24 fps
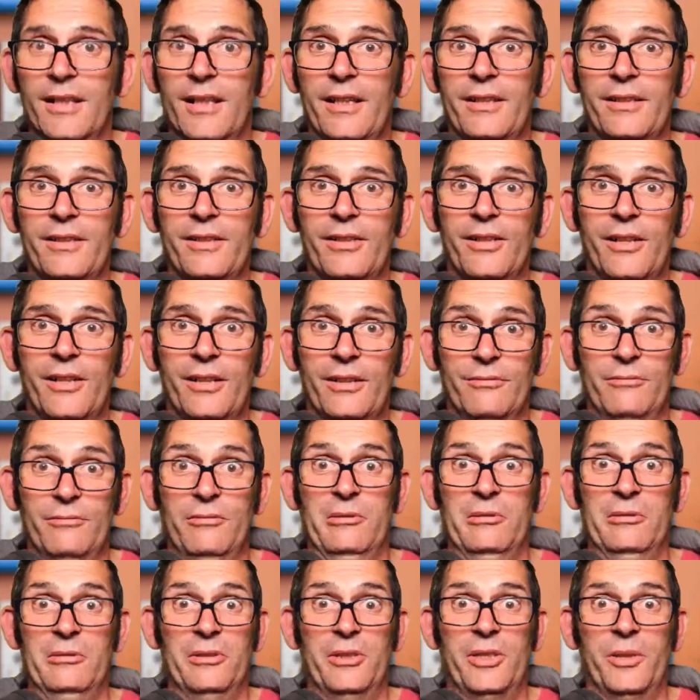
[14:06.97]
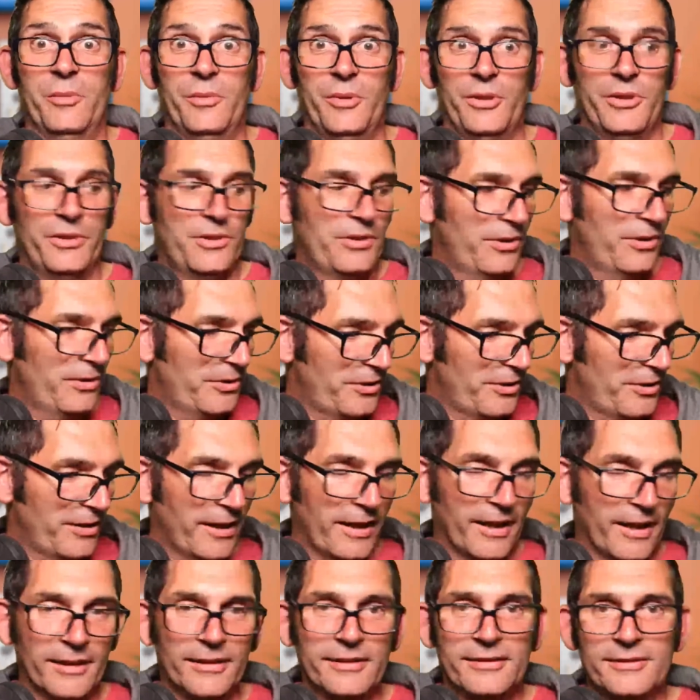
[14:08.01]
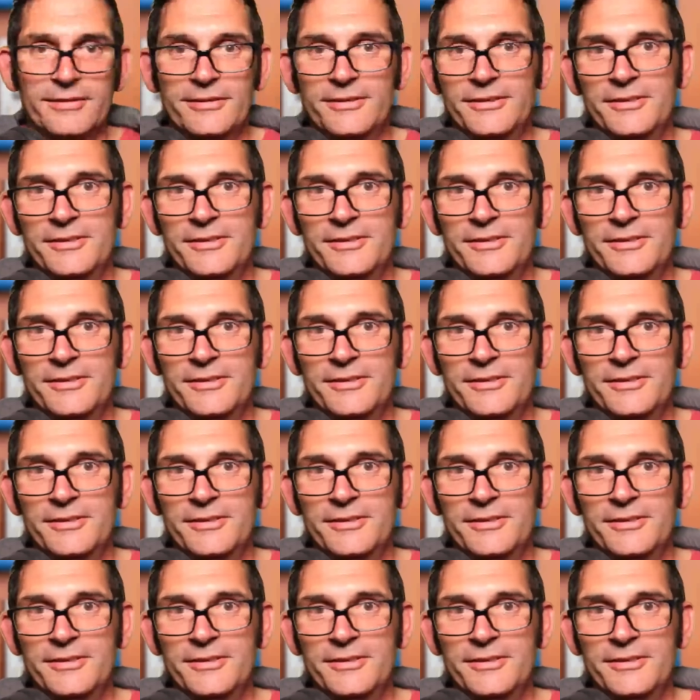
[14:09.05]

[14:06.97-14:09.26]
and you're like, oh, I don't want to touch that.